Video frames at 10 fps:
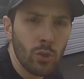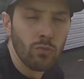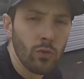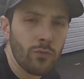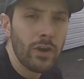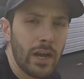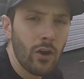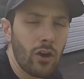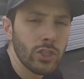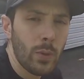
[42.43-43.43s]
roof rack
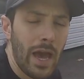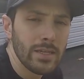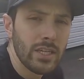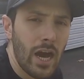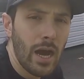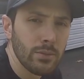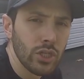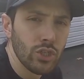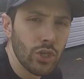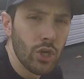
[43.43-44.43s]
also has an
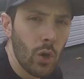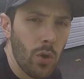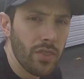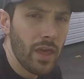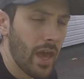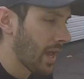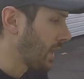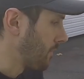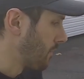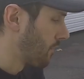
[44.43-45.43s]
option to go with
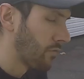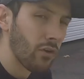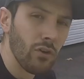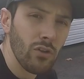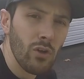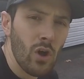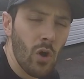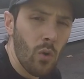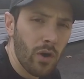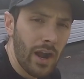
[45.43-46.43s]
a full
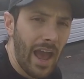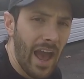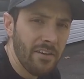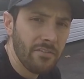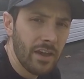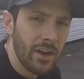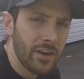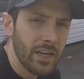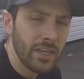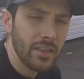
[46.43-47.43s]
or a half
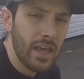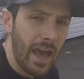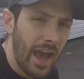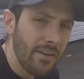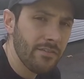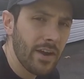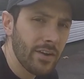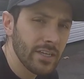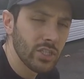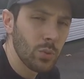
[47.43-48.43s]
fairing. The half
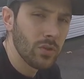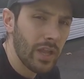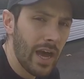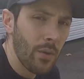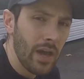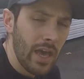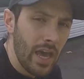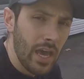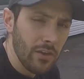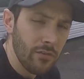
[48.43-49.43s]
fairing is to allow
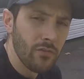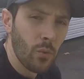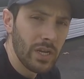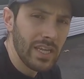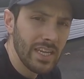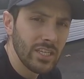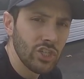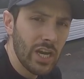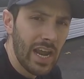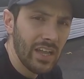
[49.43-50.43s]
a
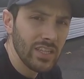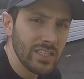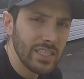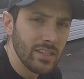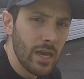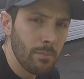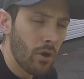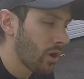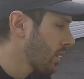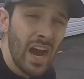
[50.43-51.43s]
40-inch LED light
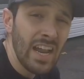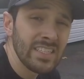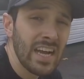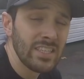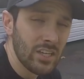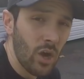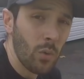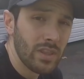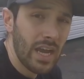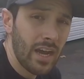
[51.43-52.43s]
bar. I decided to go
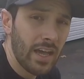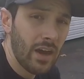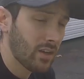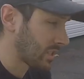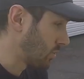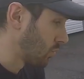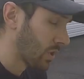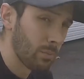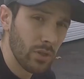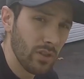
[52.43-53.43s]
with that cutout because I do
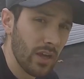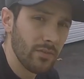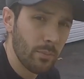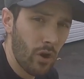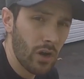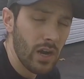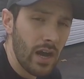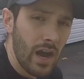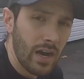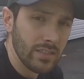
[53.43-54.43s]
want to put a light bar
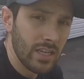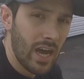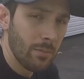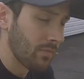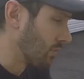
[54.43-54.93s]
on top of the